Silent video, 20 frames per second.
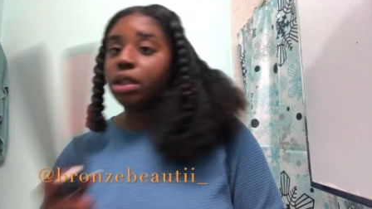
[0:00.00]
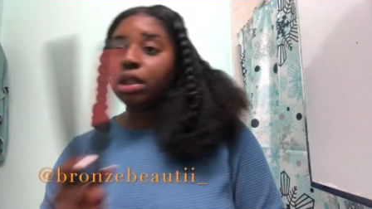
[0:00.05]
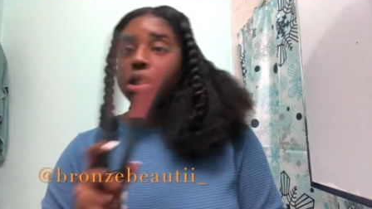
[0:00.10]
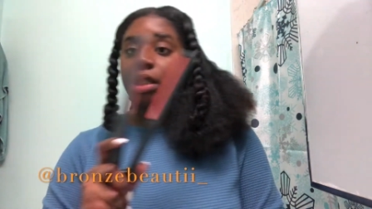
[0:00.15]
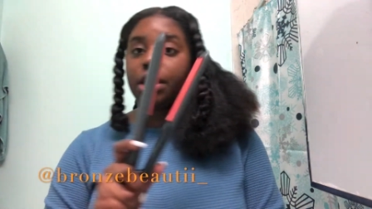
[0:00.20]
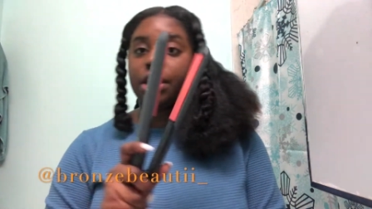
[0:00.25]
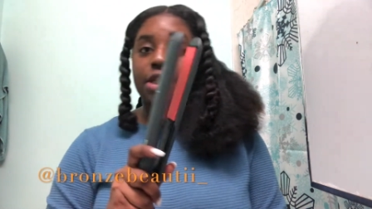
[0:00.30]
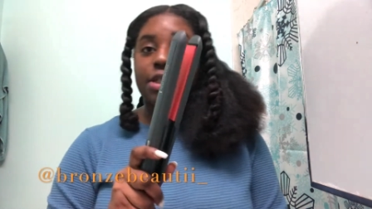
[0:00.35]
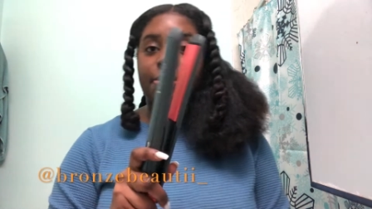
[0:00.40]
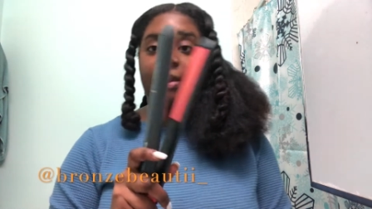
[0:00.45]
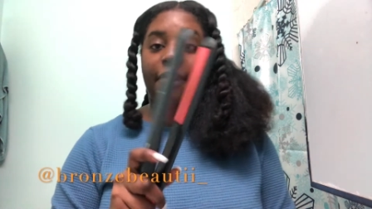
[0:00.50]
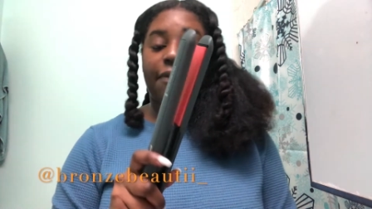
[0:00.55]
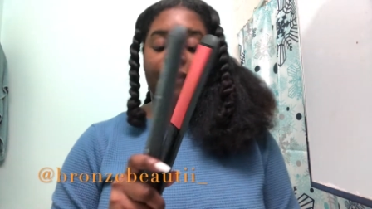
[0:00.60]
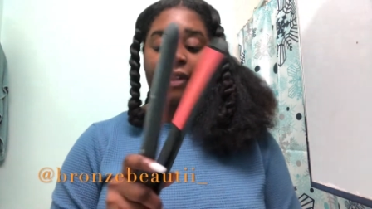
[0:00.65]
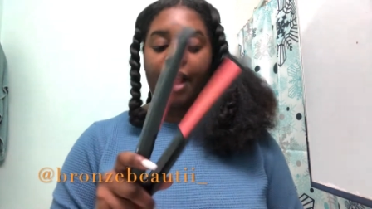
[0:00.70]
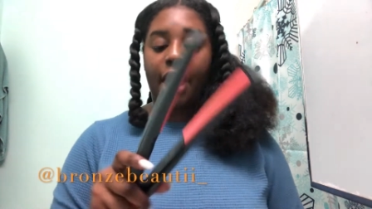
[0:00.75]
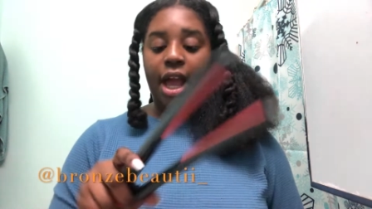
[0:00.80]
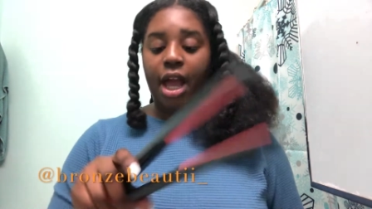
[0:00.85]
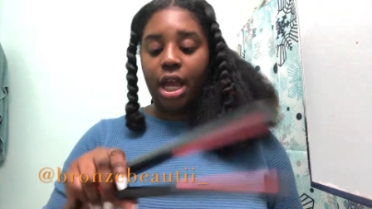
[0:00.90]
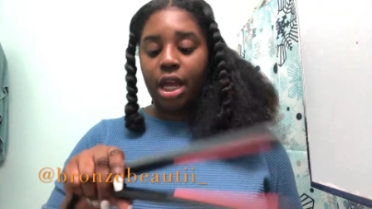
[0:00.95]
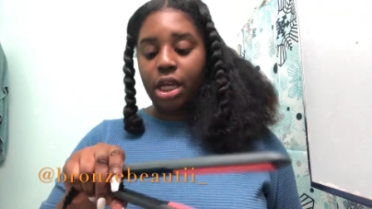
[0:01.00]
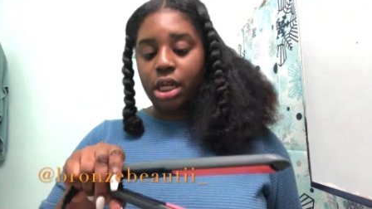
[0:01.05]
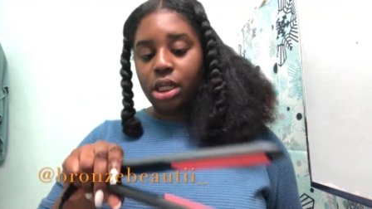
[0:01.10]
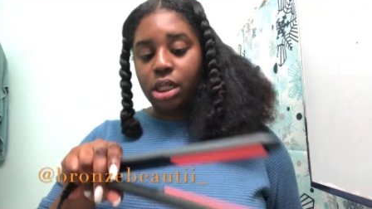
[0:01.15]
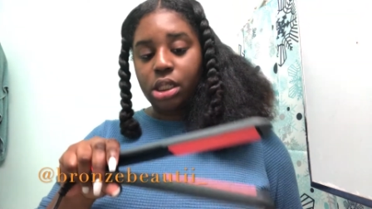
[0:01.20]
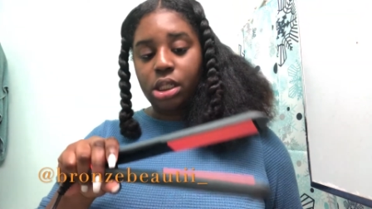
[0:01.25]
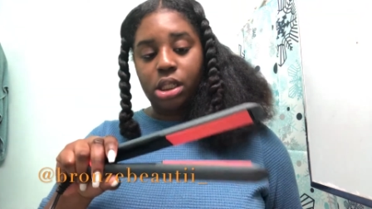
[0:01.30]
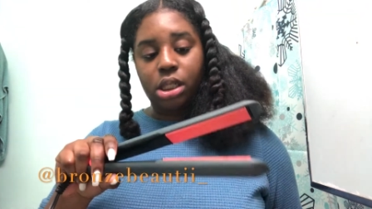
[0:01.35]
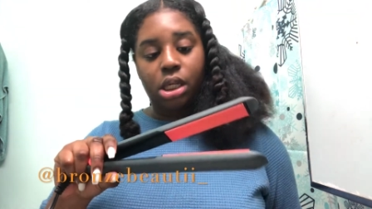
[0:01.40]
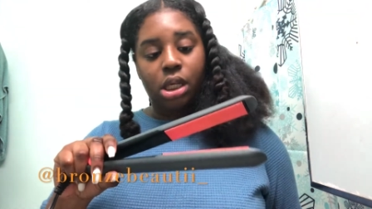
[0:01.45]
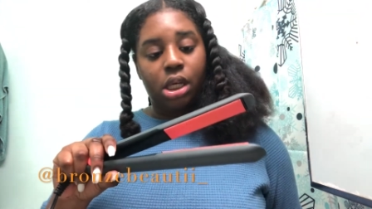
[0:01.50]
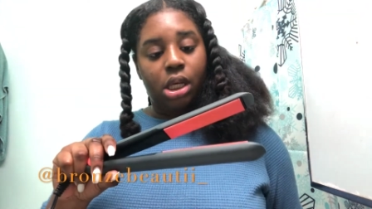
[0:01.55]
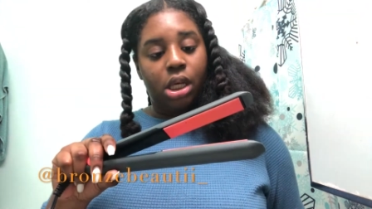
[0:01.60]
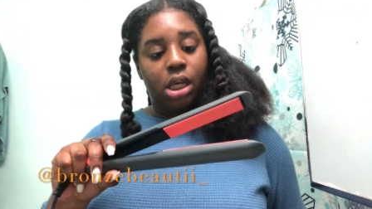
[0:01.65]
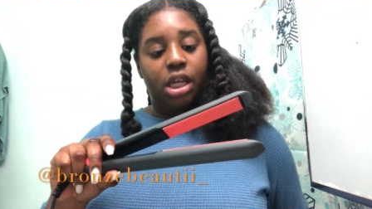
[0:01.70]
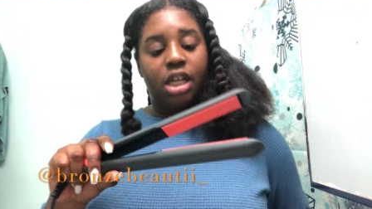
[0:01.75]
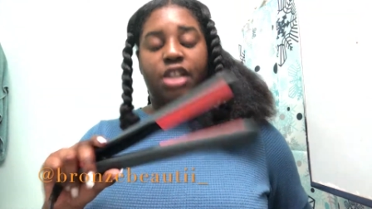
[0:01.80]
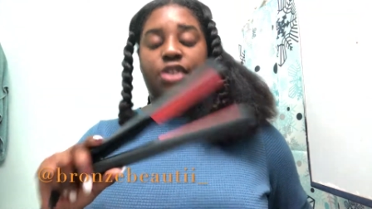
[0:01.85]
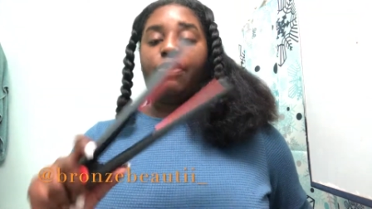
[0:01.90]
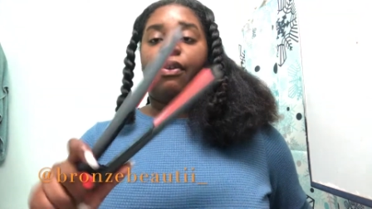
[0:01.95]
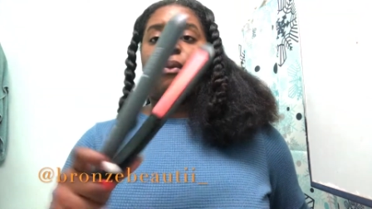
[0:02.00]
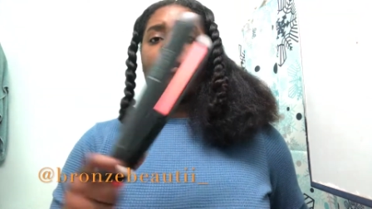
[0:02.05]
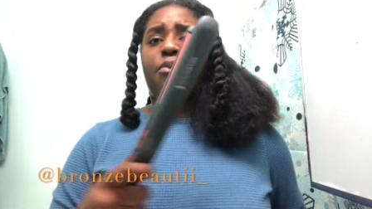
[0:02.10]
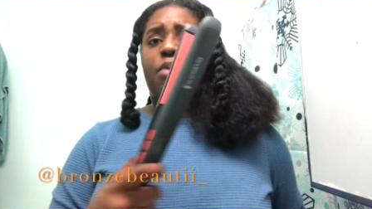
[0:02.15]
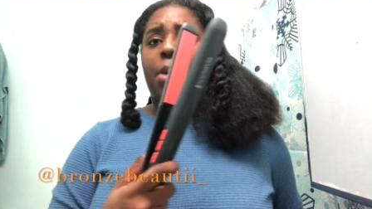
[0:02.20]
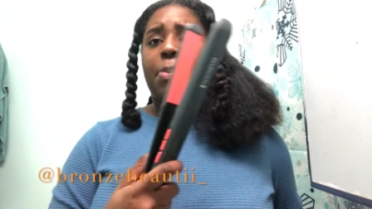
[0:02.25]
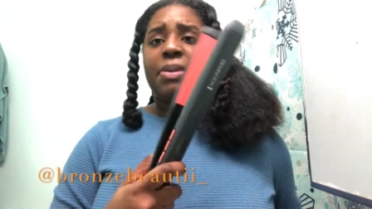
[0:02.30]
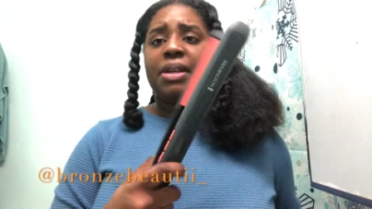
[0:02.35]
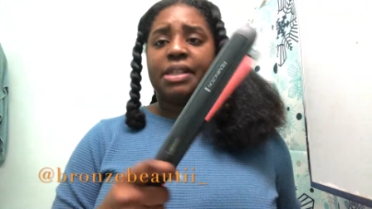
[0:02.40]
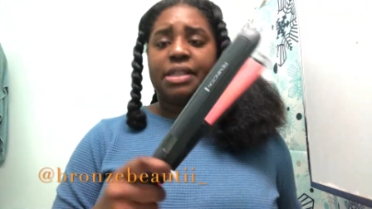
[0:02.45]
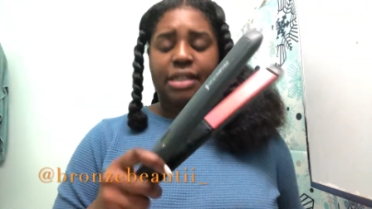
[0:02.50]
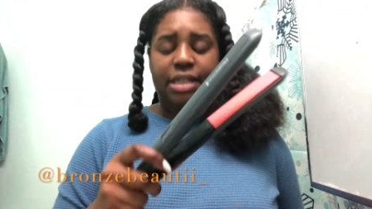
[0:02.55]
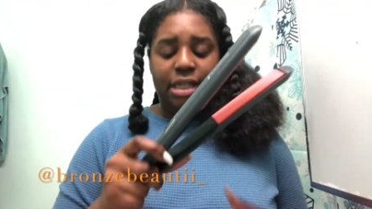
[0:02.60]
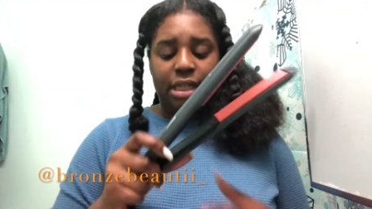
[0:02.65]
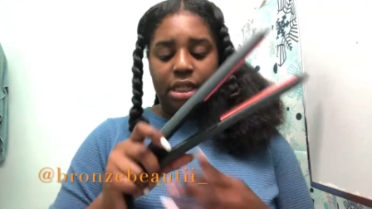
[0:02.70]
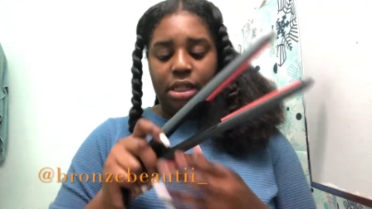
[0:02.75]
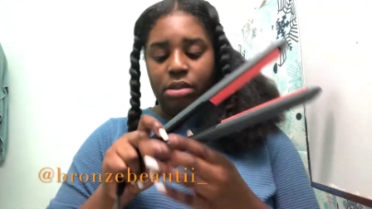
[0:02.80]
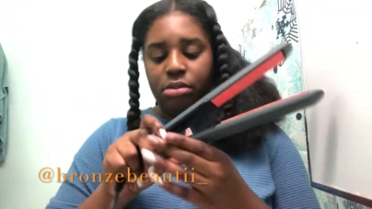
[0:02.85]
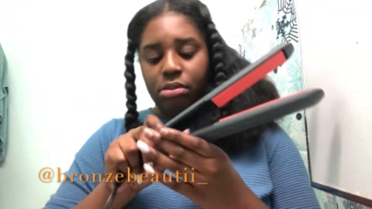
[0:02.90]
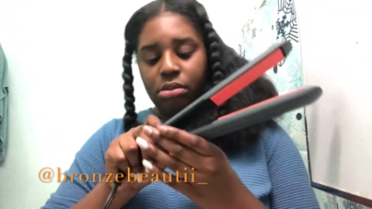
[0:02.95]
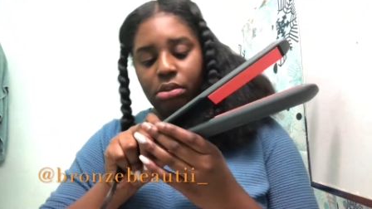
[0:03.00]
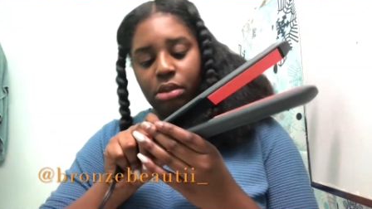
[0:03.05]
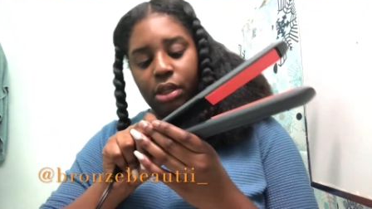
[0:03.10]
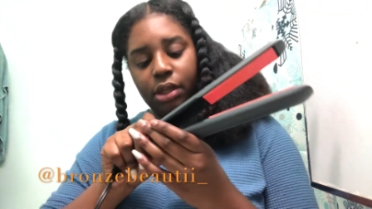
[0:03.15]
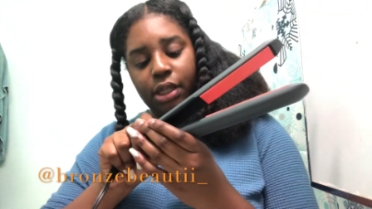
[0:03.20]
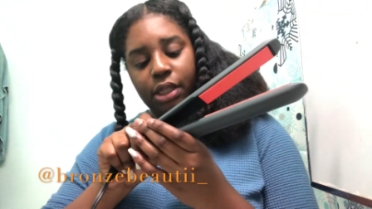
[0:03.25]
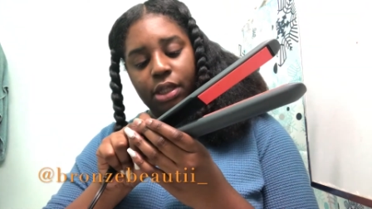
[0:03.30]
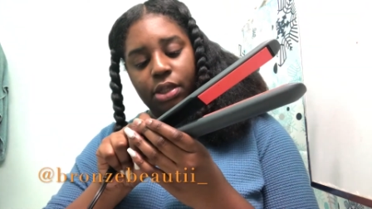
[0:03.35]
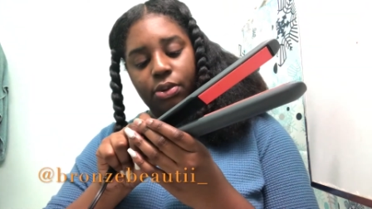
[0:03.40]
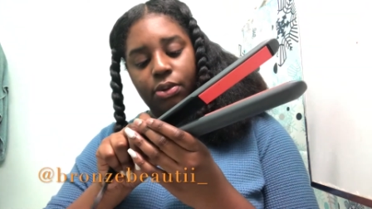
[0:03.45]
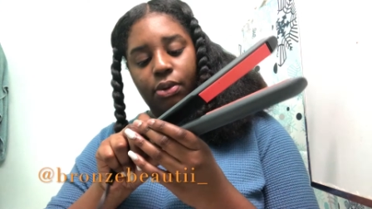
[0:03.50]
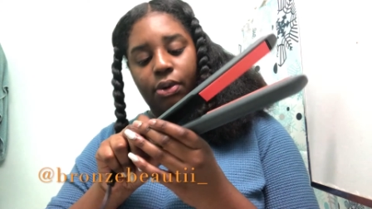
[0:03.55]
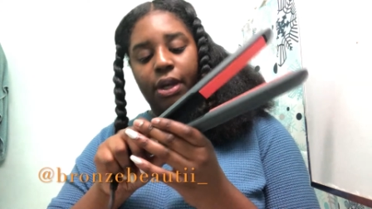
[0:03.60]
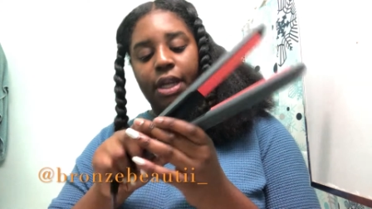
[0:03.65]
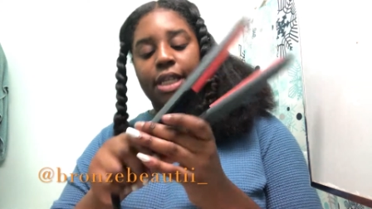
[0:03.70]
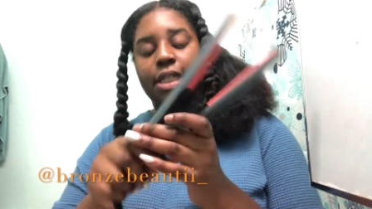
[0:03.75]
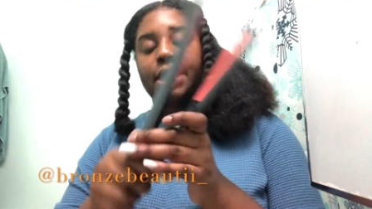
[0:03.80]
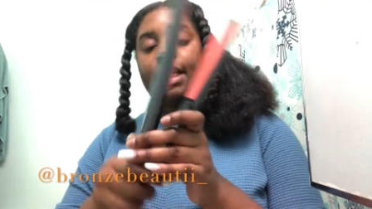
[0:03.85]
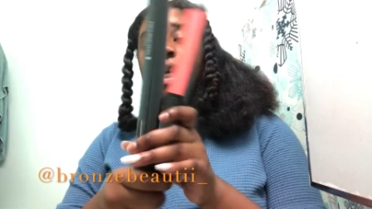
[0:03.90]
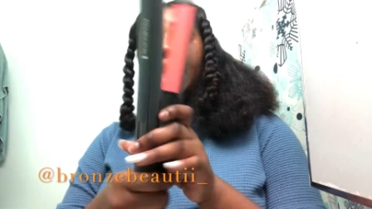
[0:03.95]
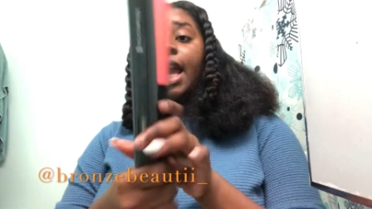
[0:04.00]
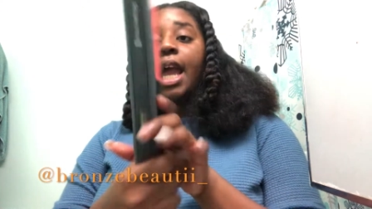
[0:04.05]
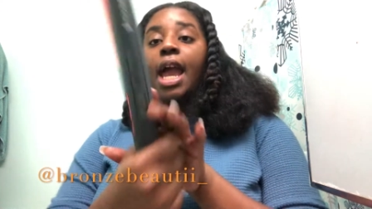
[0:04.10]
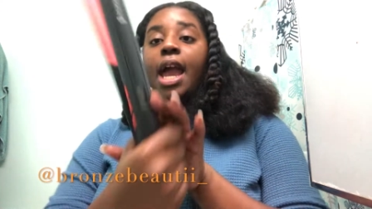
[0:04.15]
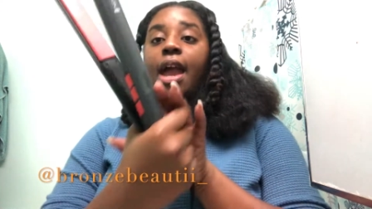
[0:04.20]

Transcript: here's my flat iron. It's from Remington, nothing too crazy.